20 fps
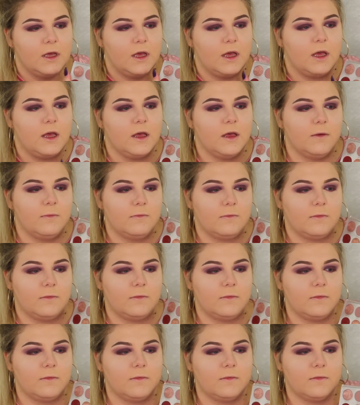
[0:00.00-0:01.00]

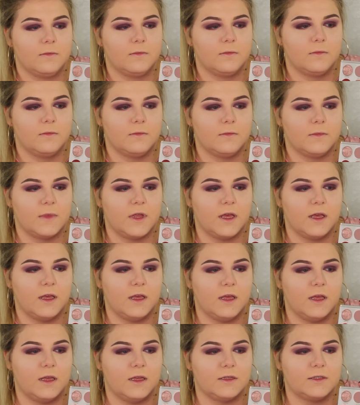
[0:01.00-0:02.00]
That
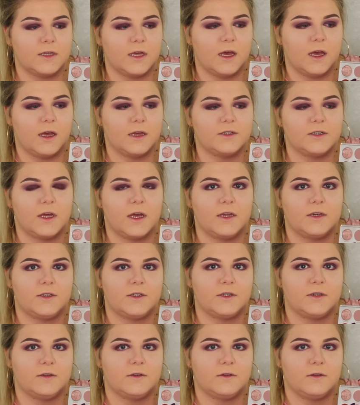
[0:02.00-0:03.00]
is Hush
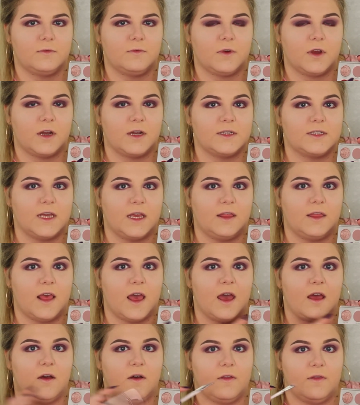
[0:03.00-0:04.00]
Hush. We're going to take
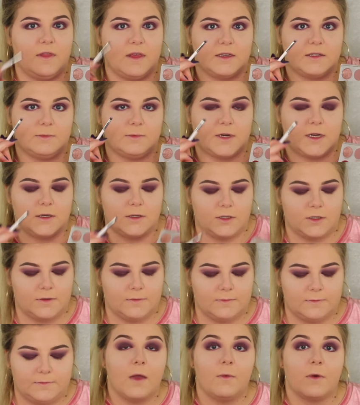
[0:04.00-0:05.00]
that on this brush,
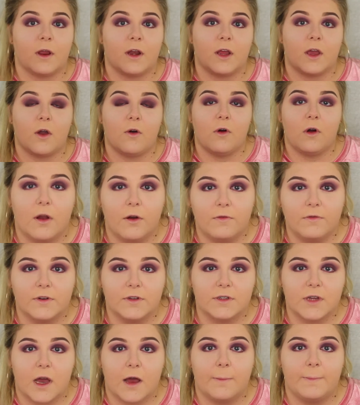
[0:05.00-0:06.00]
and we're going to go over
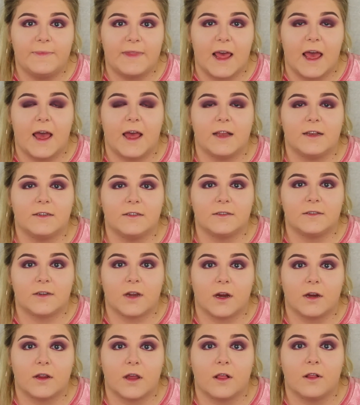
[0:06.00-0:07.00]
top that
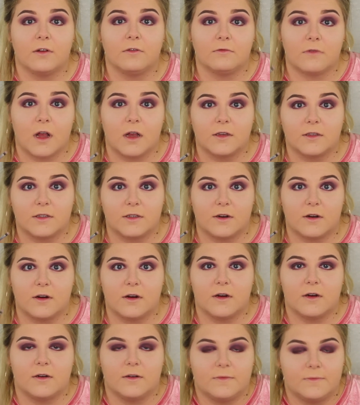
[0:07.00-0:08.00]
dark color
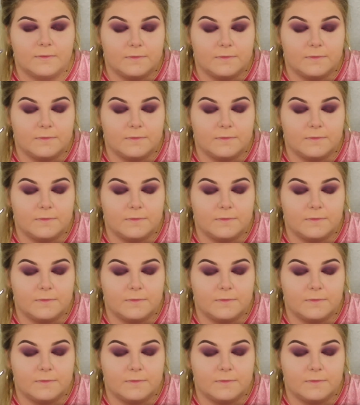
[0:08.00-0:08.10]
Rockstar.